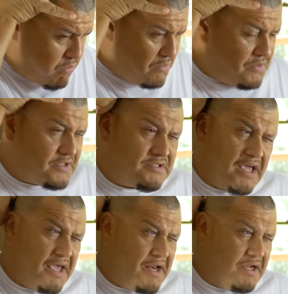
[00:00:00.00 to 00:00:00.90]
this
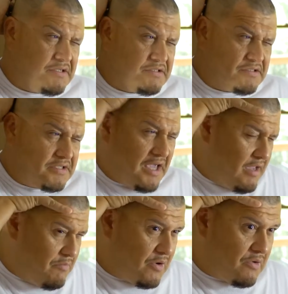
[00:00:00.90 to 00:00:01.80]
headache just
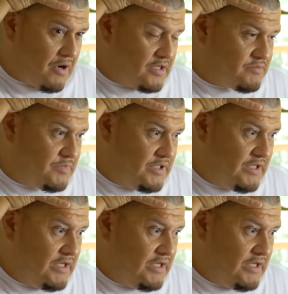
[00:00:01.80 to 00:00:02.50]
came across me,